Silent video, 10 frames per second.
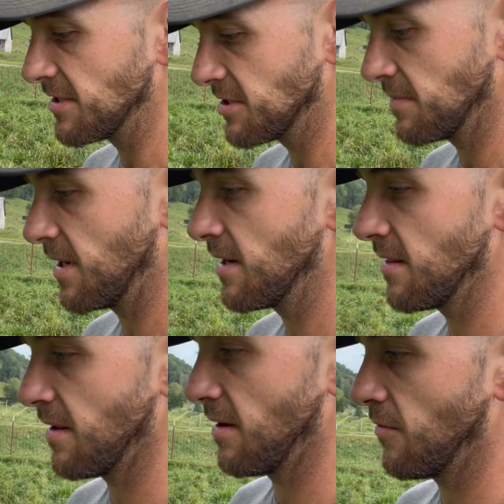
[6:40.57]
somebody
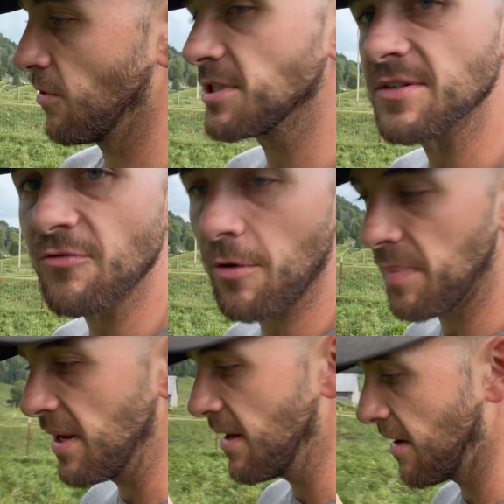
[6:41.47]
that wants him for a
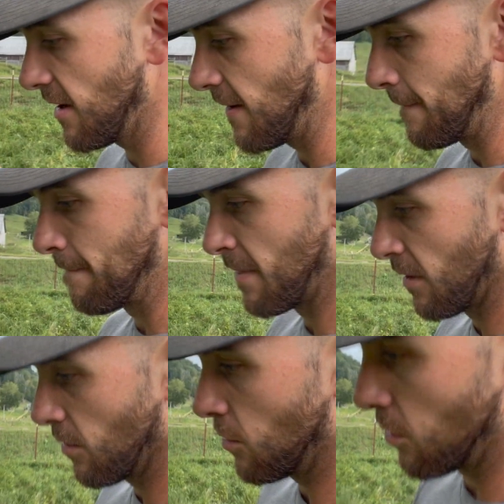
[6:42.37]
pet,
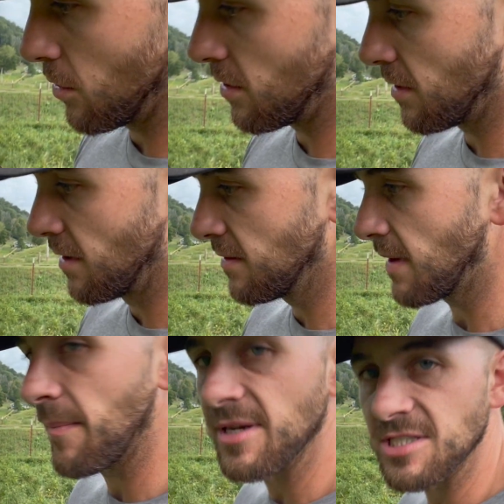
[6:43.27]
or
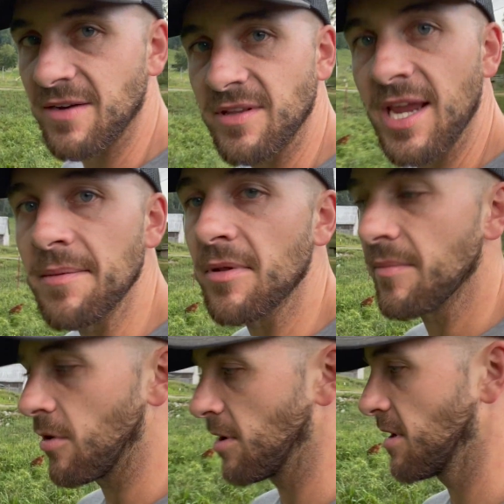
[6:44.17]
I may just have to take him to the
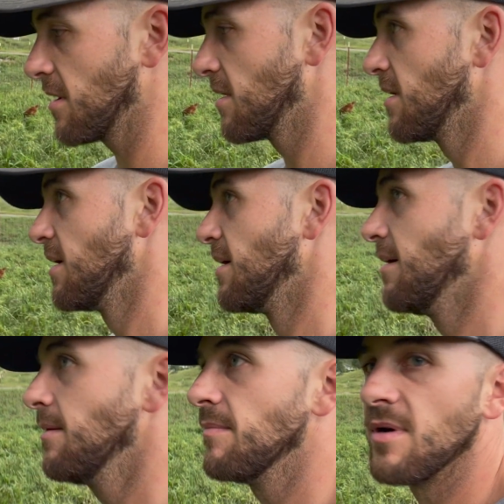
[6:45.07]
market.
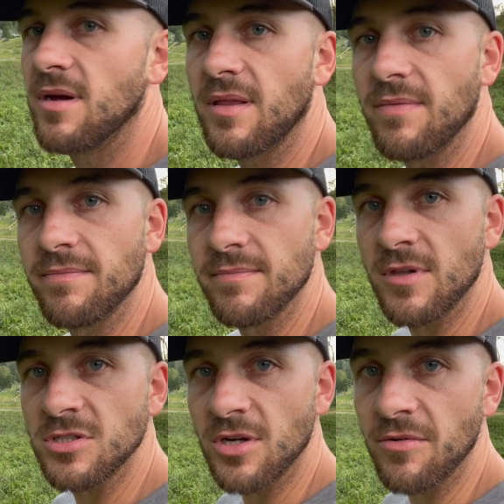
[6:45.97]
But
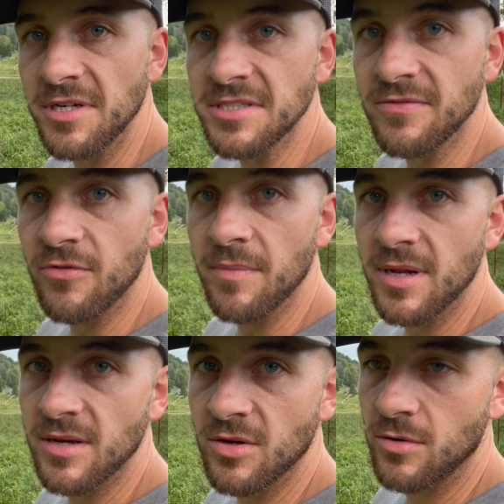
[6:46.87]
there's no reason for
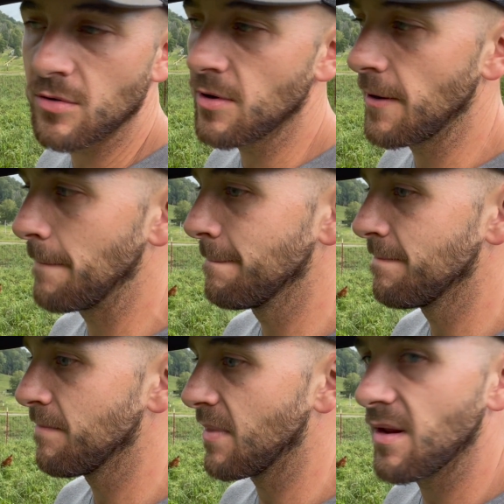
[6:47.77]
me to
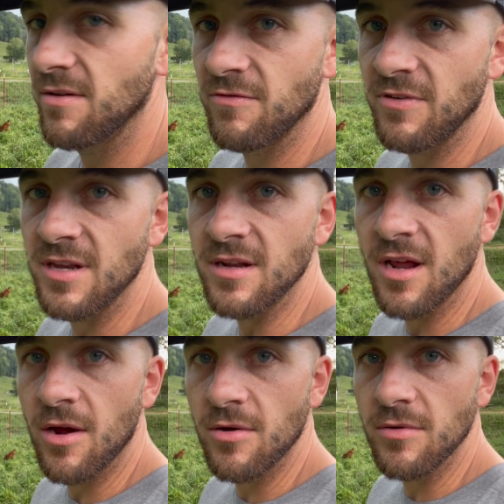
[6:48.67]
feed the
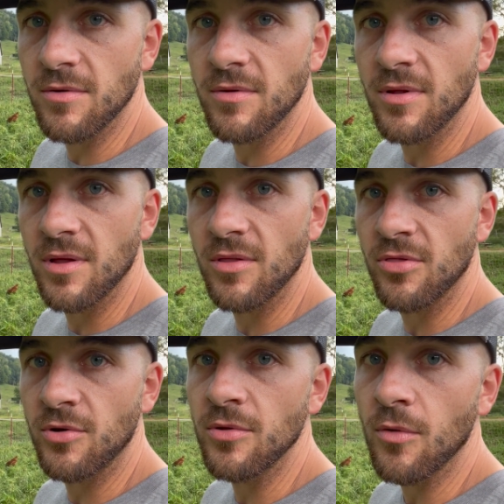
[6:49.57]
goat
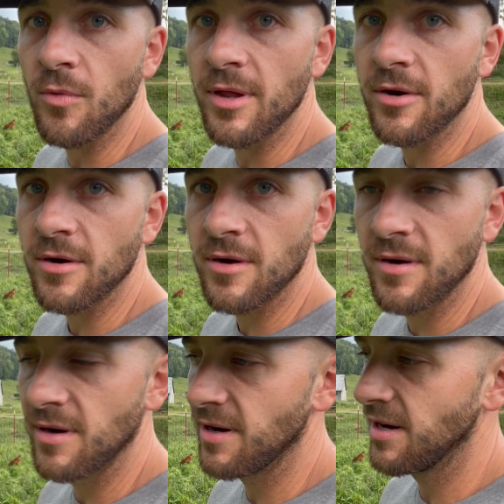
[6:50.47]
through the winter
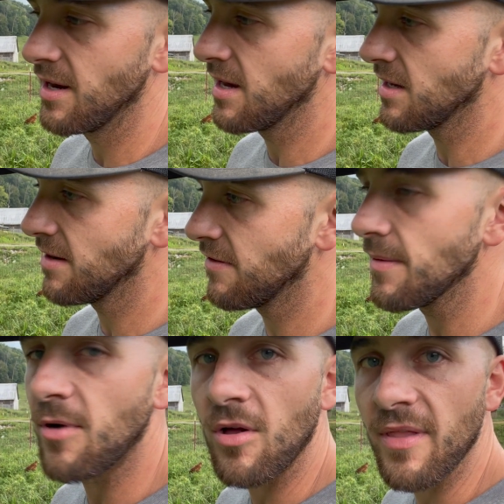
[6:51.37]
and give
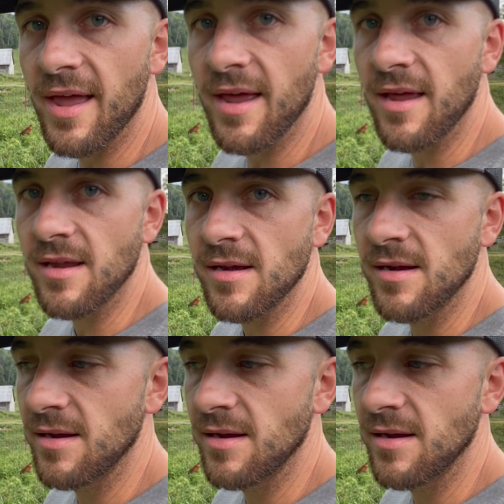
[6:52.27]
him all that hay